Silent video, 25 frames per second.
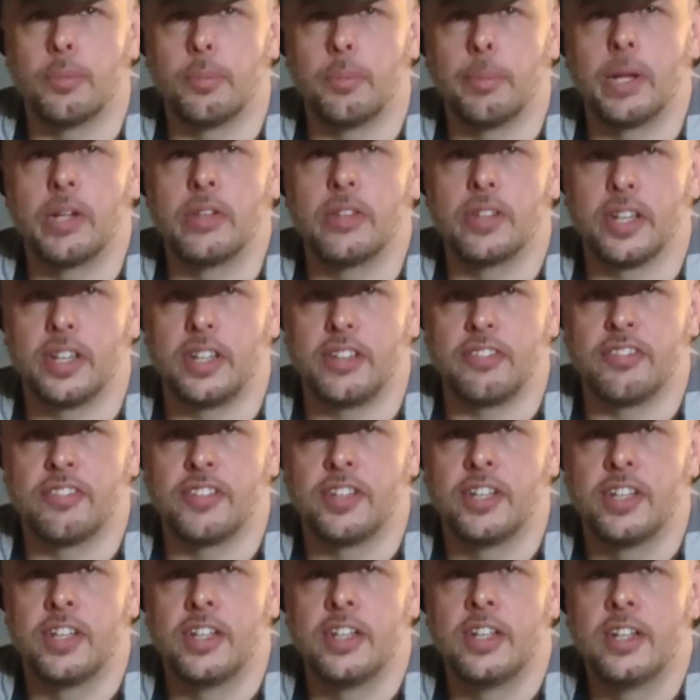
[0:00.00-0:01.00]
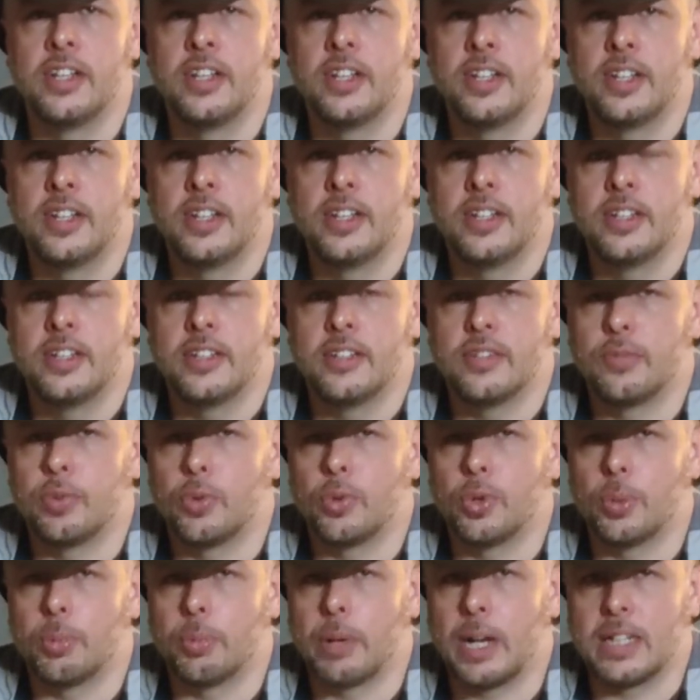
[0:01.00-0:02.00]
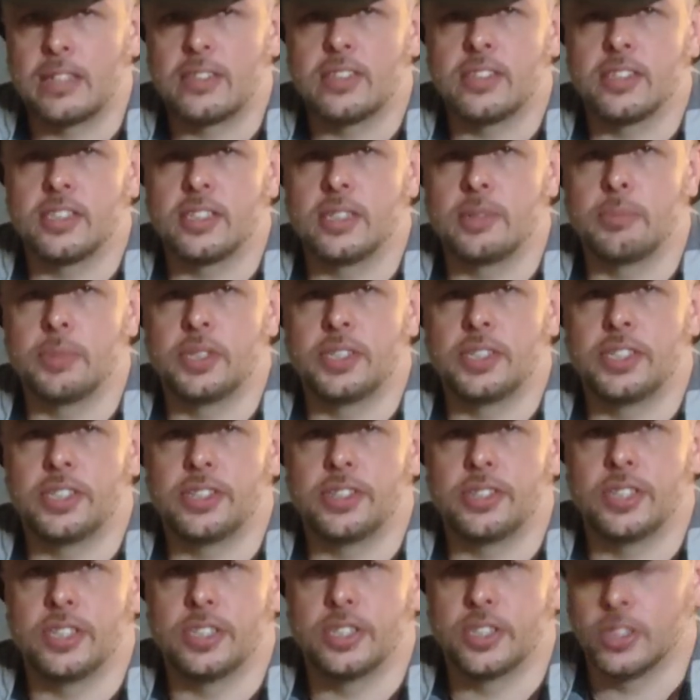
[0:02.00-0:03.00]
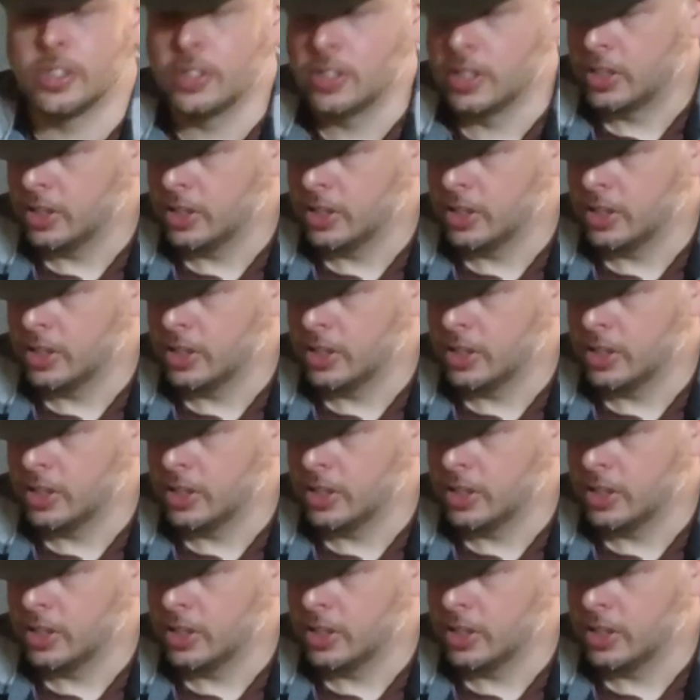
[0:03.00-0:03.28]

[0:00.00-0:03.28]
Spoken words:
belt knife for processing material.